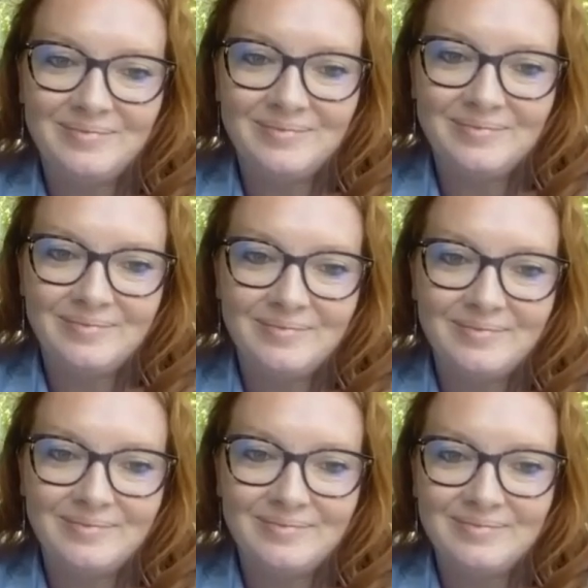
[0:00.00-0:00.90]

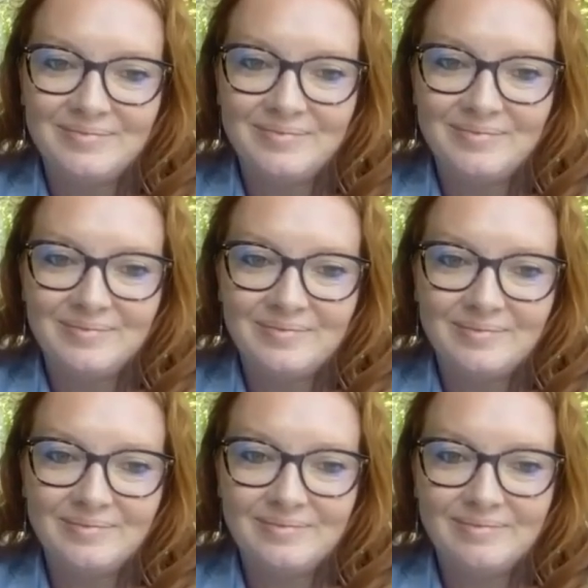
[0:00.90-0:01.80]

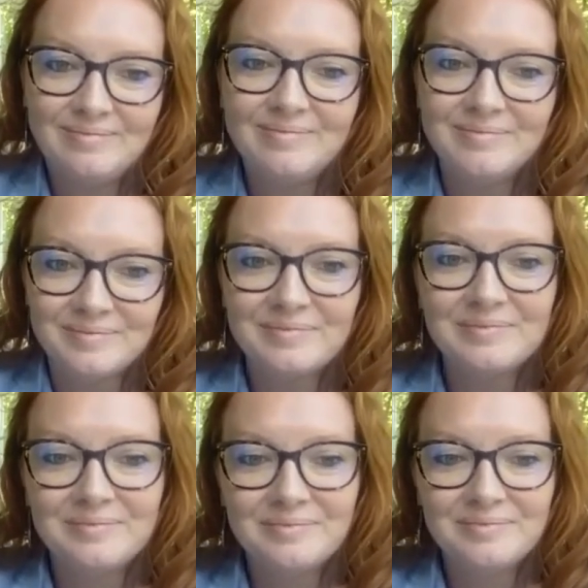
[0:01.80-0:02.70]

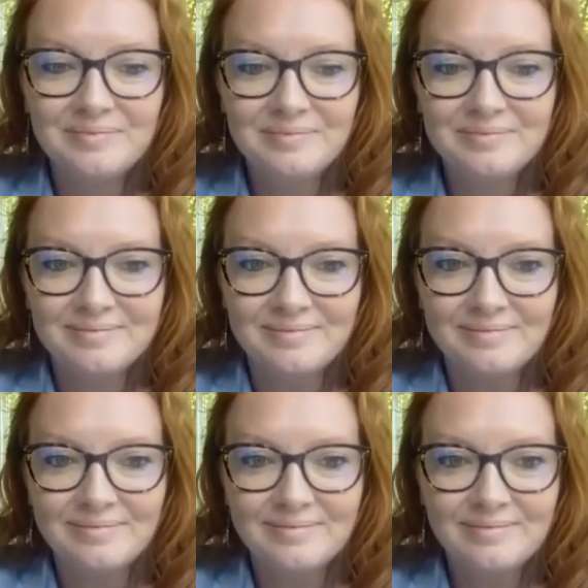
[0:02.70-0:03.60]

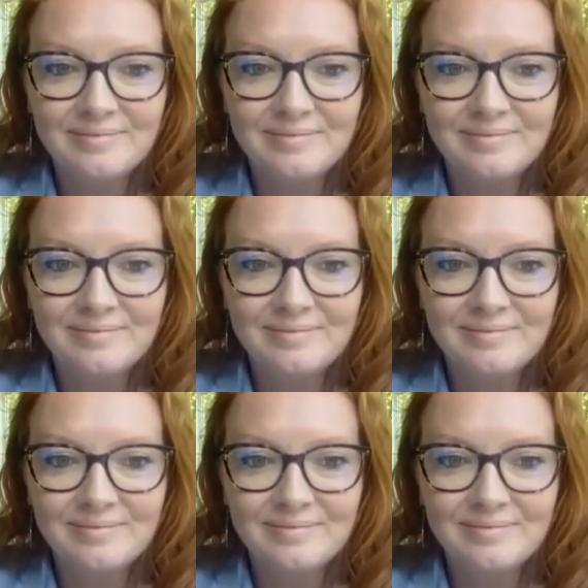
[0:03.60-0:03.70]
The person shown says nothing.